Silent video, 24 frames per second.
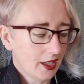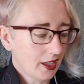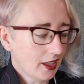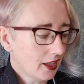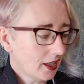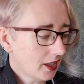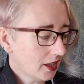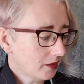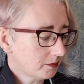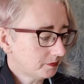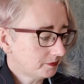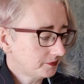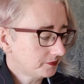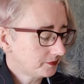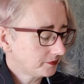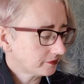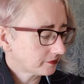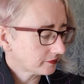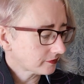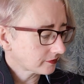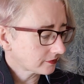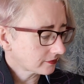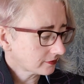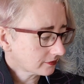
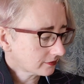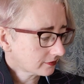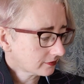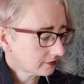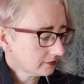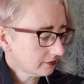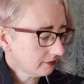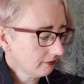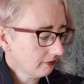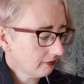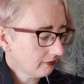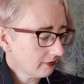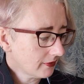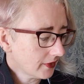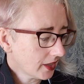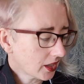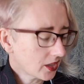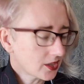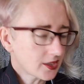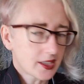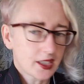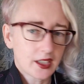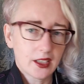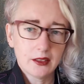
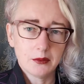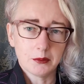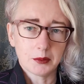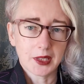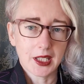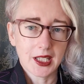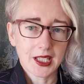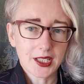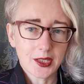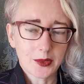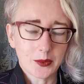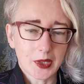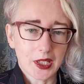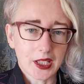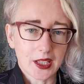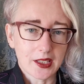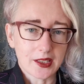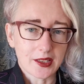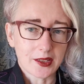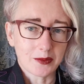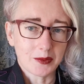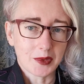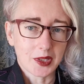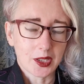because I don't plan to wear
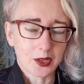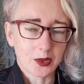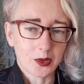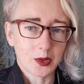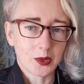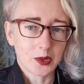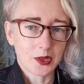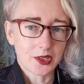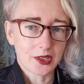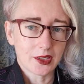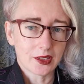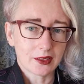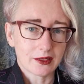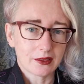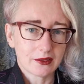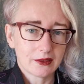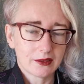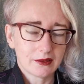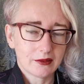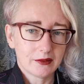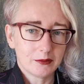this with a corset